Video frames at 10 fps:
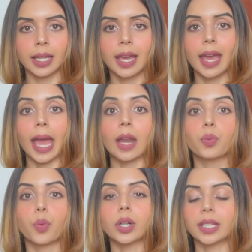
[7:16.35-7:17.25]
and
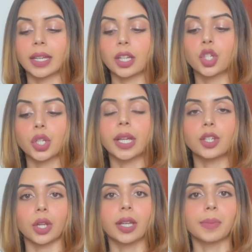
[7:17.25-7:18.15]
what can I change
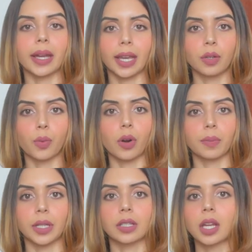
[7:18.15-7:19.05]
in my environment?